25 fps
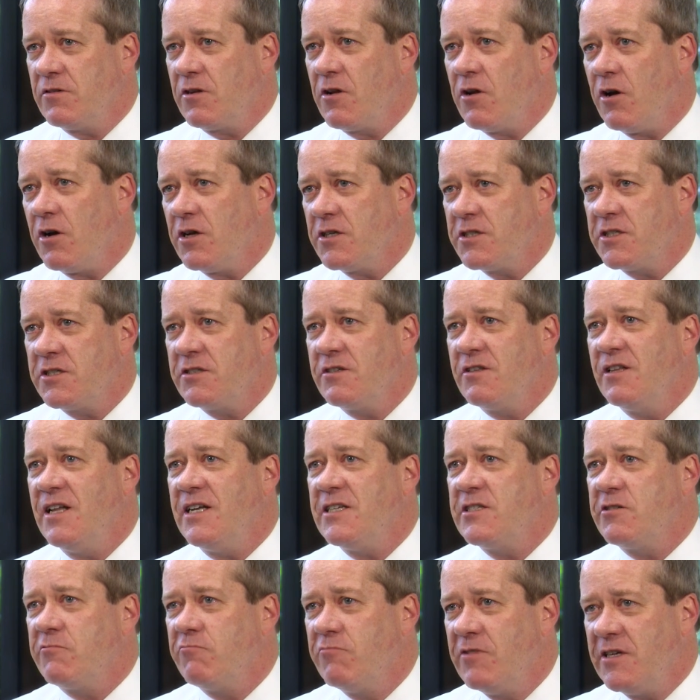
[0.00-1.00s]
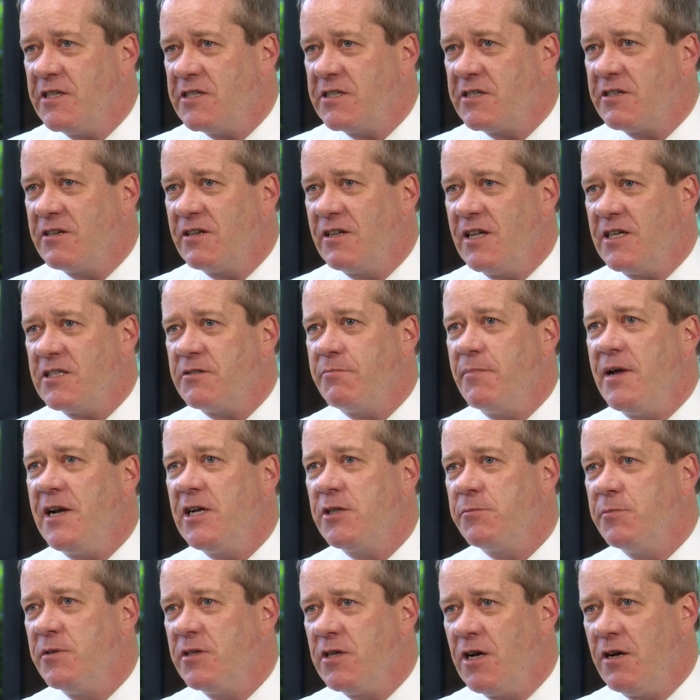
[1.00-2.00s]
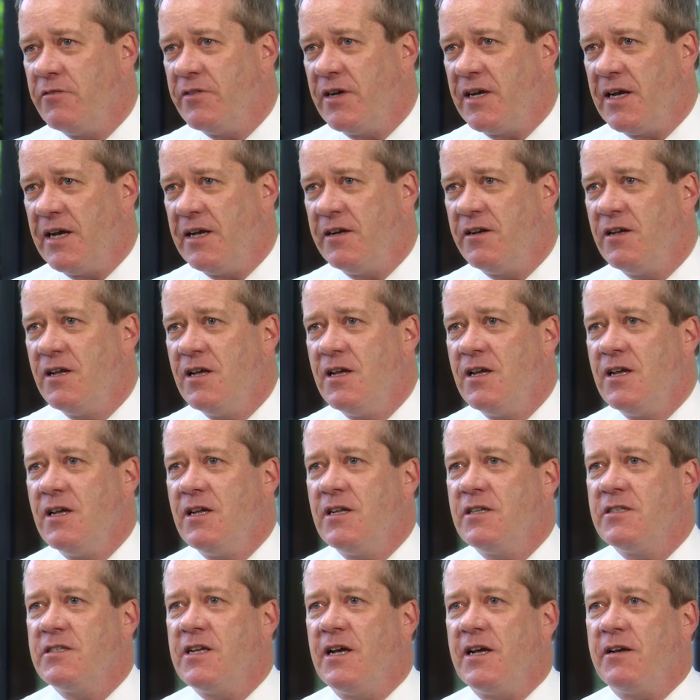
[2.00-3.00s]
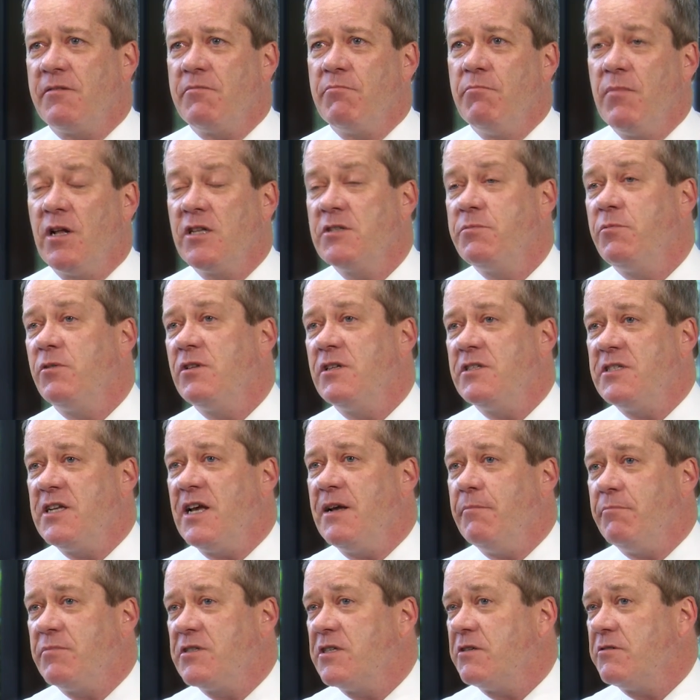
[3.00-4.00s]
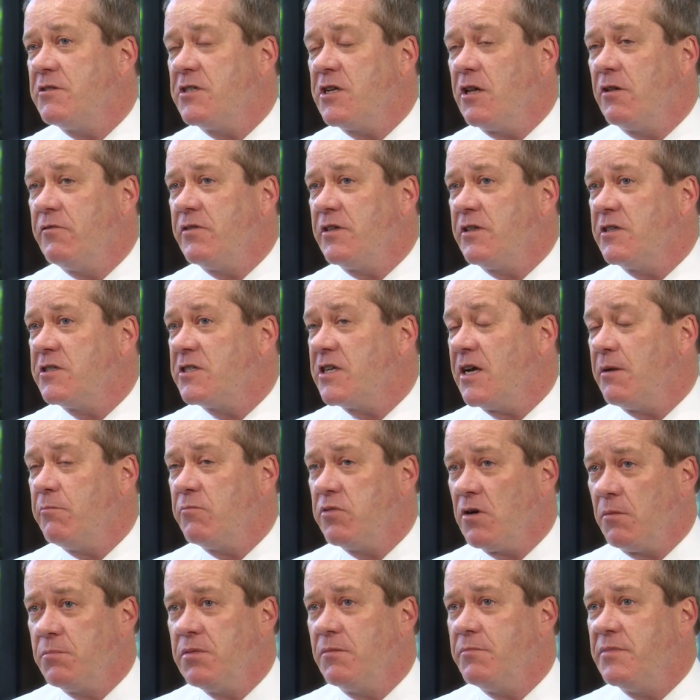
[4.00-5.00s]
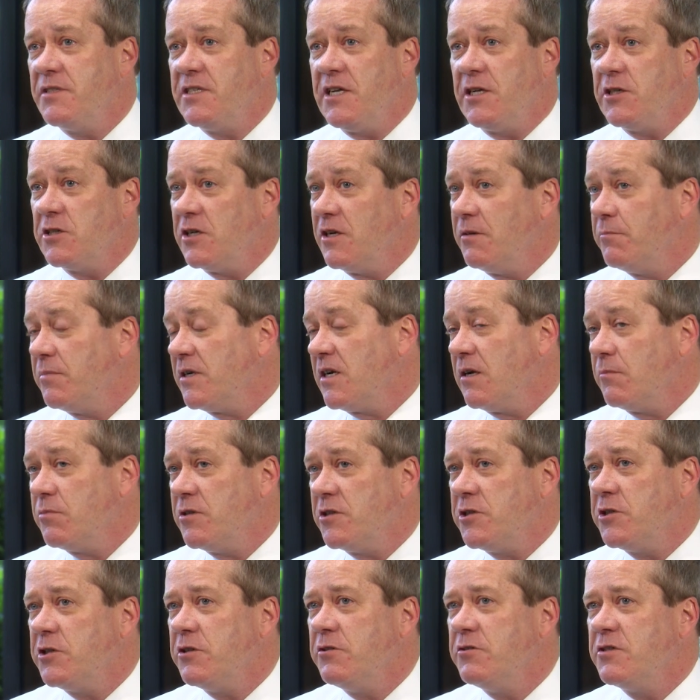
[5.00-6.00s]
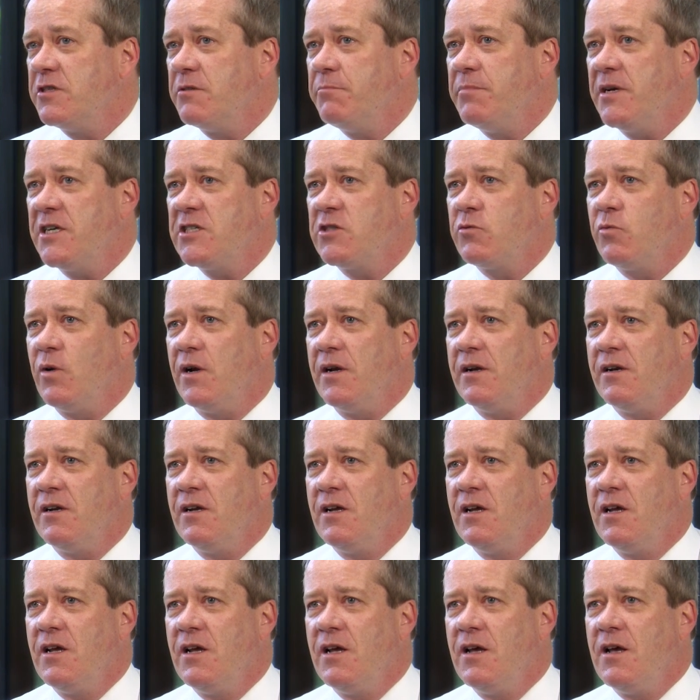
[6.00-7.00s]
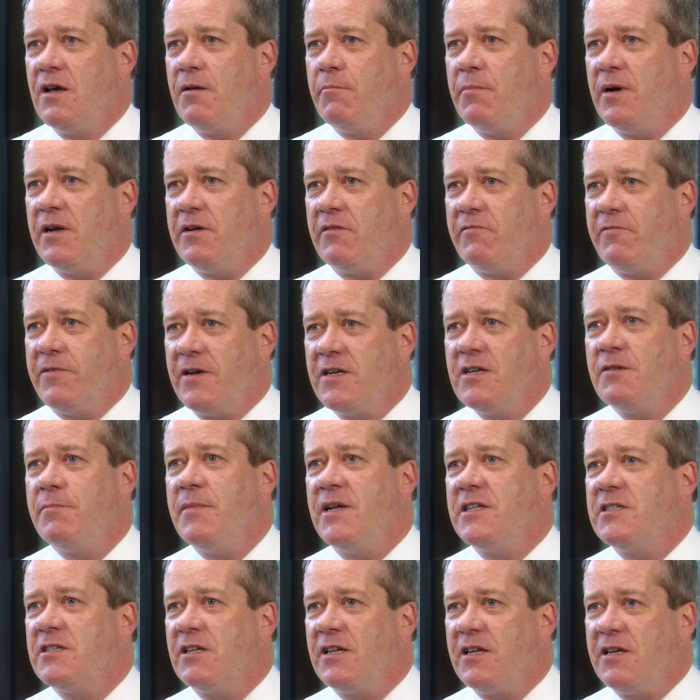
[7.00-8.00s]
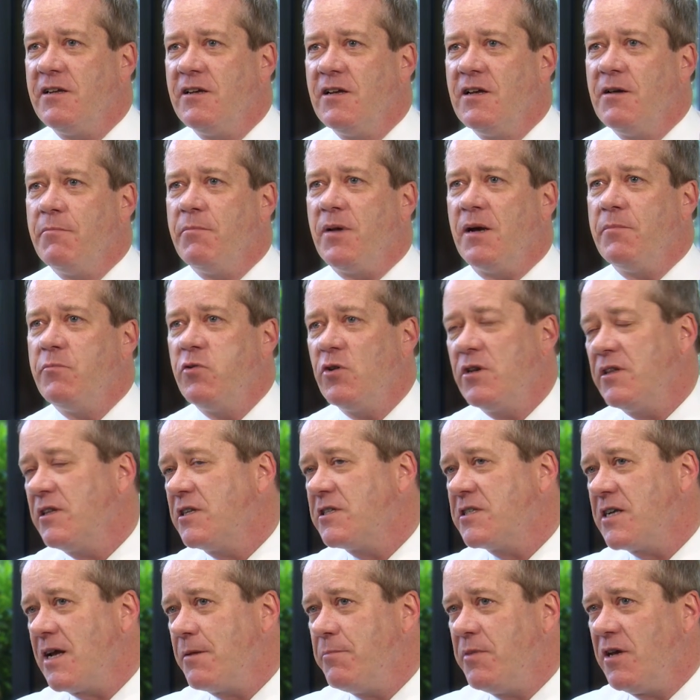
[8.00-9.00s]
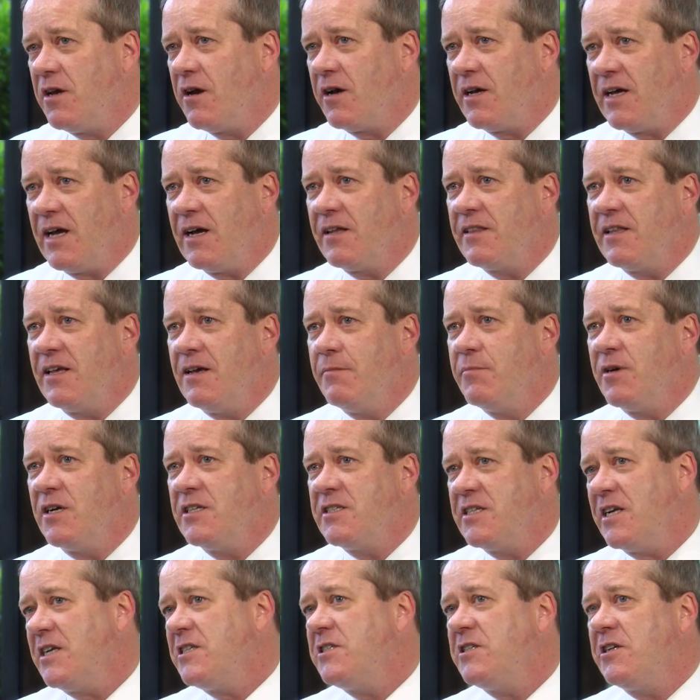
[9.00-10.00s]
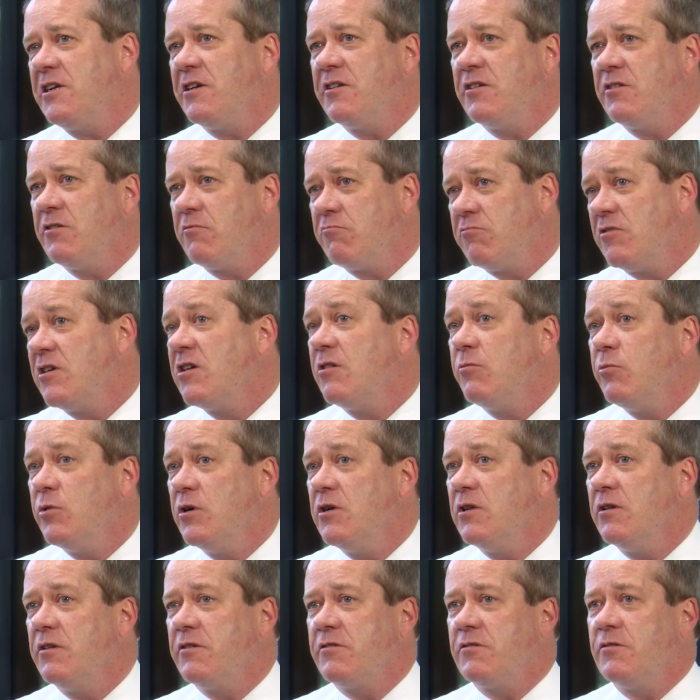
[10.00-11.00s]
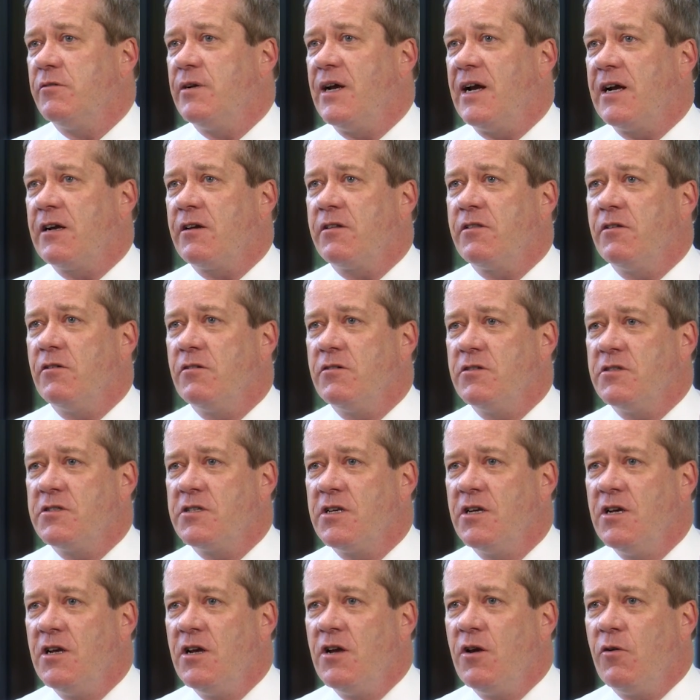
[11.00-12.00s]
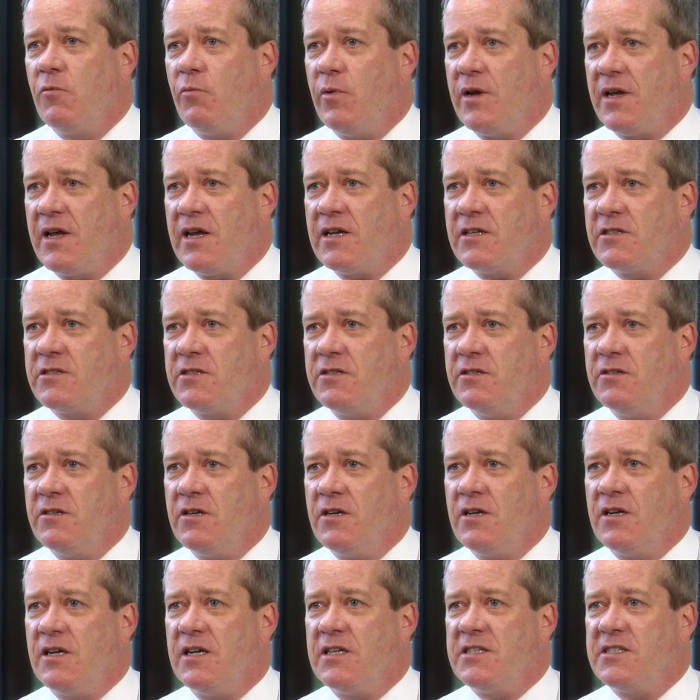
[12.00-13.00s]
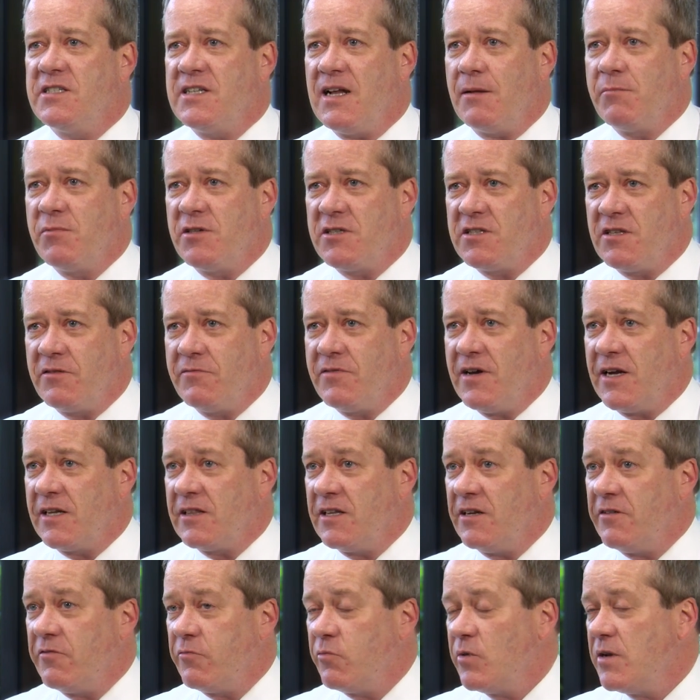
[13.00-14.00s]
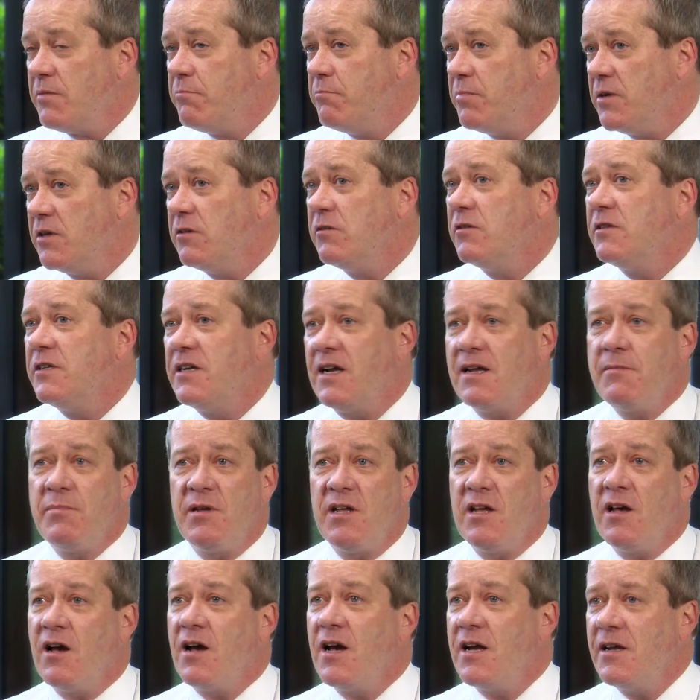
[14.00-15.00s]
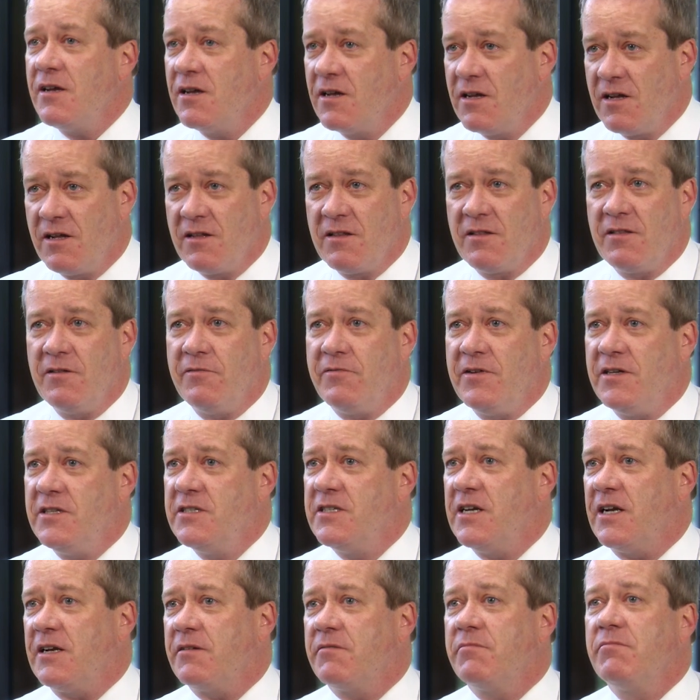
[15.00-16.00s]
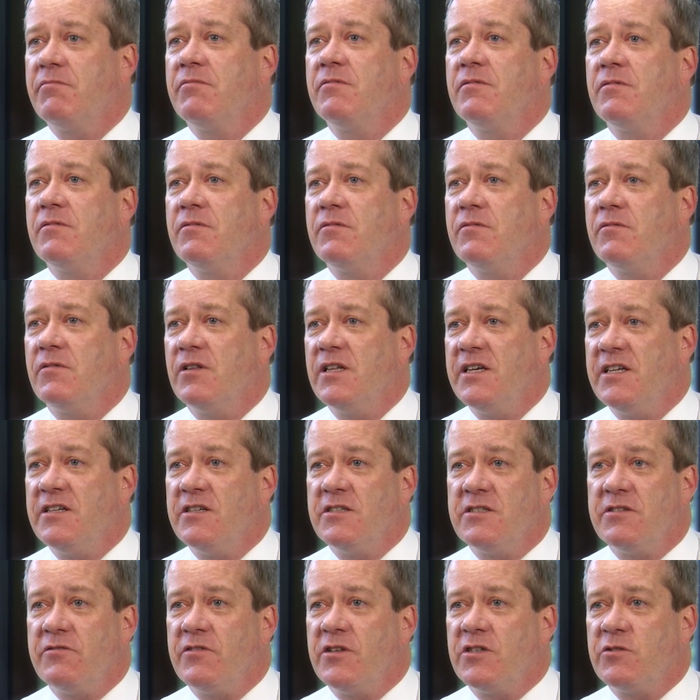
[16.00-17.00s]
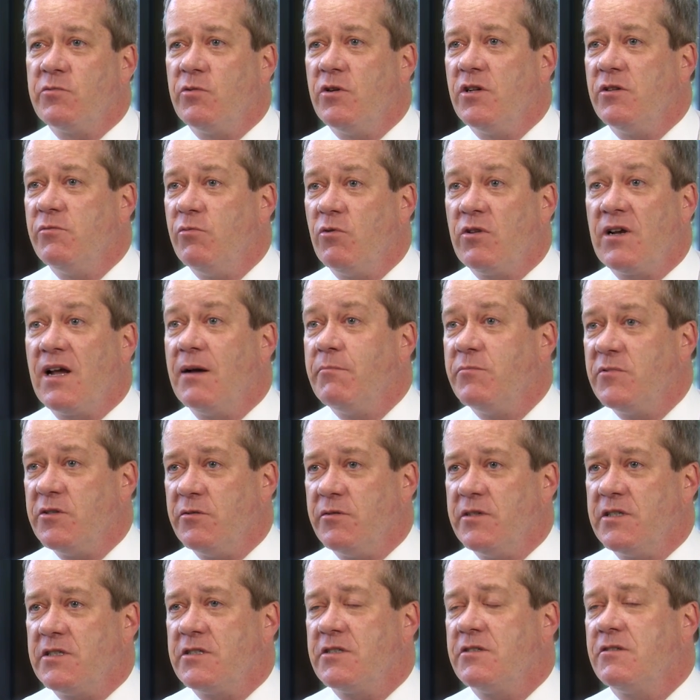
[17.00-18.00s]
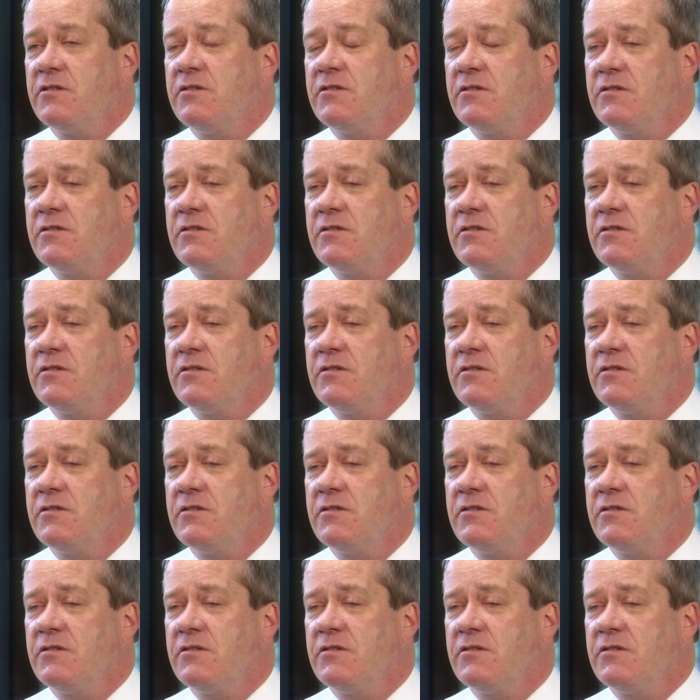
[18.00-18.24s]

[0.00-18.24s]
cost, less risk and less management overhead, take multiple attempts at solving the same problem potentially and being able to choose the best one. But fundamentally, by putting this API out there, by testing it in the real world through hackathons, we get to establish the fact that if we build an API, the fintech leaders of this world will come to us.